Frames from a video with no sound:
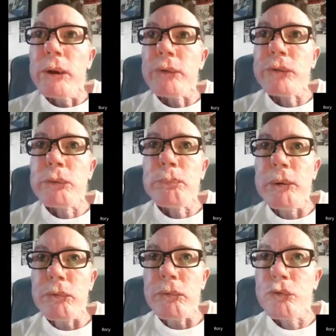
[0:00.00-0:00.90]
as
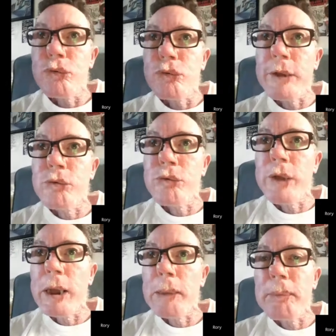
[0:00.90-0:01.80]
these pills change
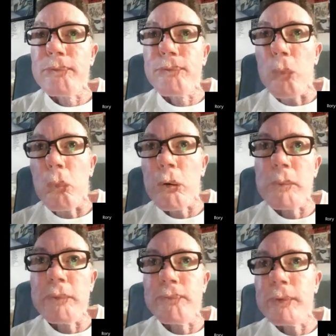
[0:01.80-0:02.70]
shape and
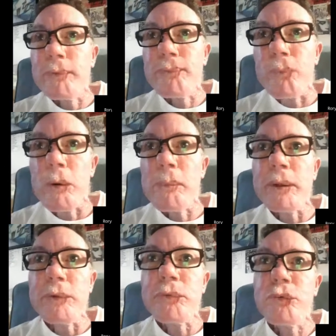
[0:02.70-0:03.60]
form, and the
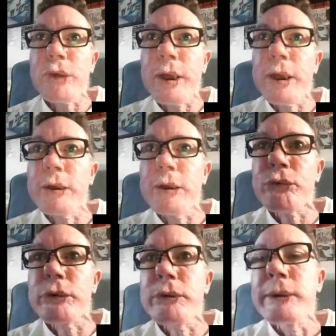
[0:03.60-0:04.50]
formulas
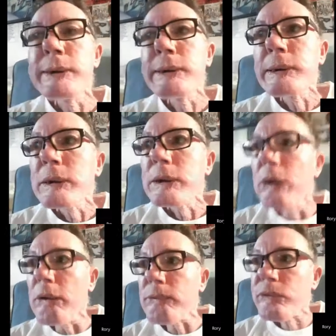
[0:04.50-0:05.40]
change, and
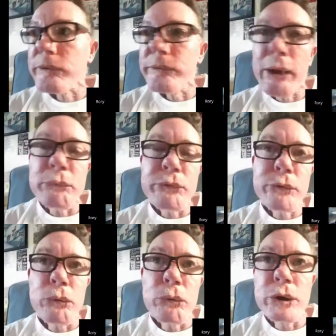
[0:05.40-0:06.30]
all of a sudden that one's
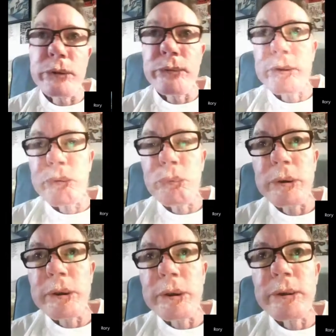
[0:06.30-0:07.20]
no good and this one
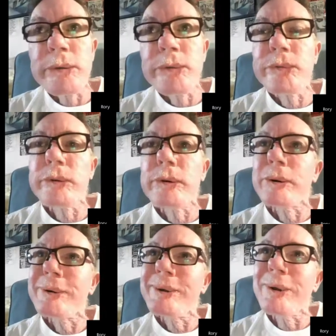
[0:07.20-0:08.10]
is,
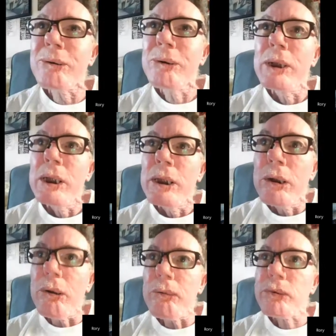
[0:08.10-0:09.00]

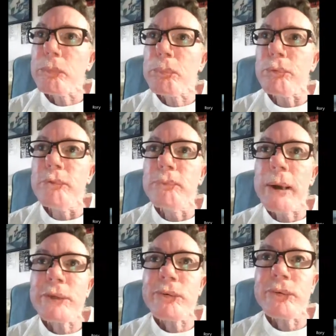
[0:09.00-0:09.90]
all these approved
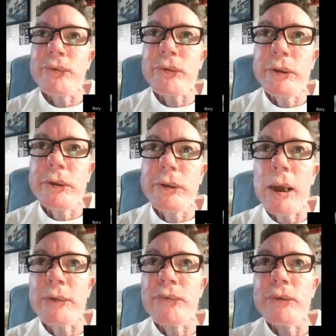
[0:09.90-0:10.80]
medicines that keep
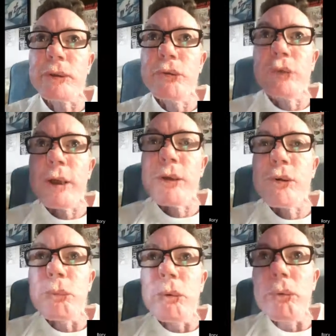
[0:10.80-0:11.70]
constantly
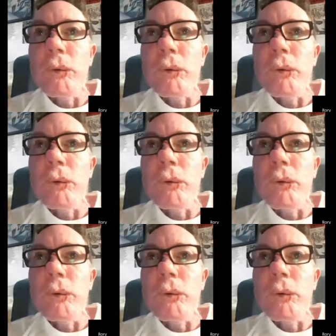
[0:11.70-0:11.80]
changing. Well,